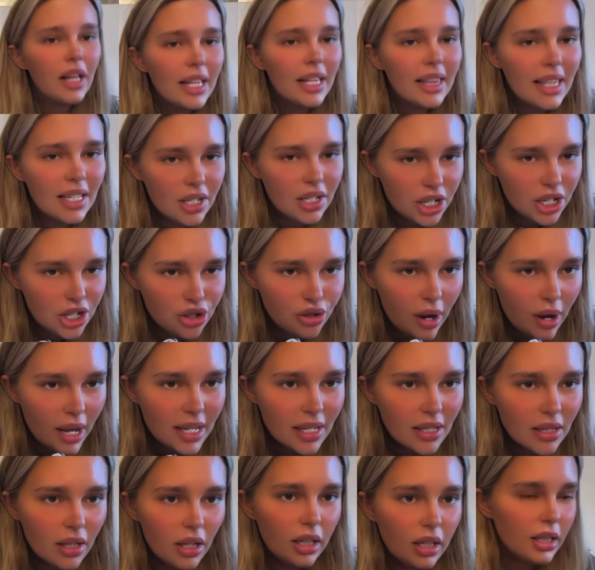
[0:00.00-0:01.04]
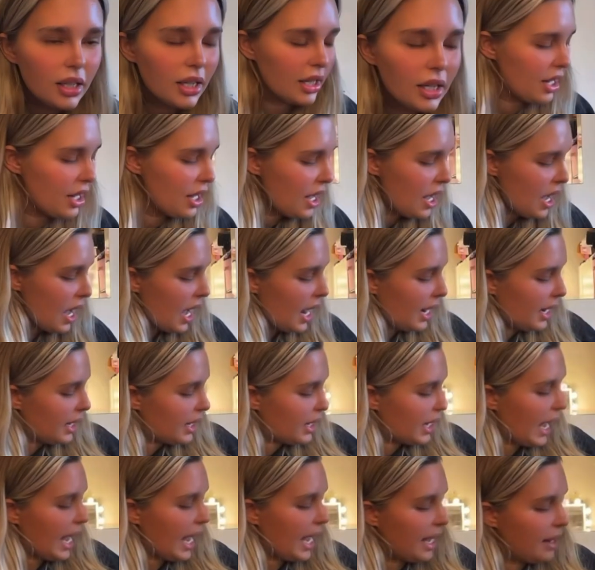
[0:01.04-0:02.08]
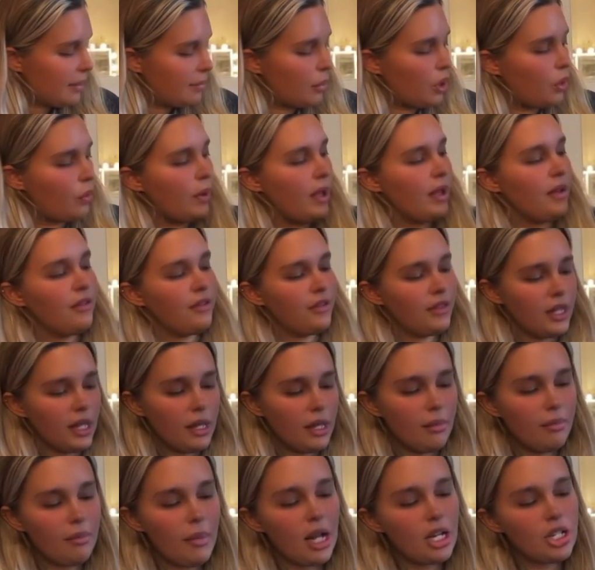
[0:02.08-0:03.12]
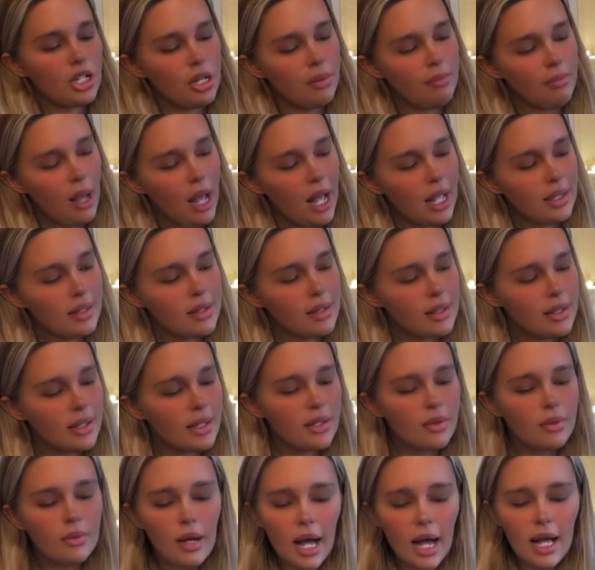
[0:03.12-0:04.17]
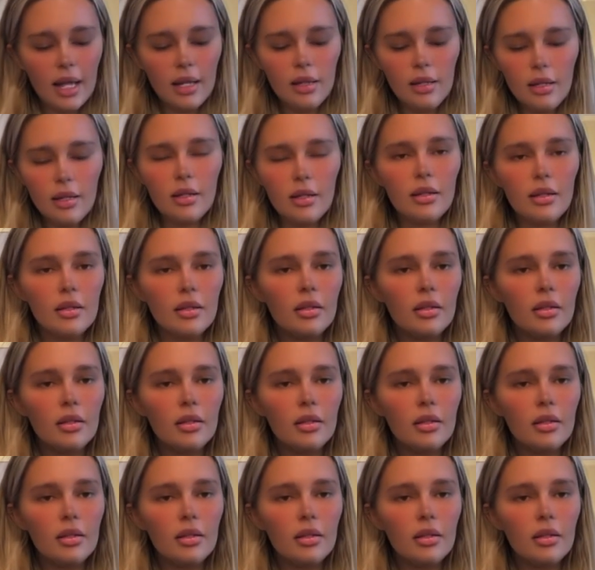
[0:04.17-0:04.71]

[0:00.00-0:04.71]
Love like the distressed look. And it came with the matching pants as well.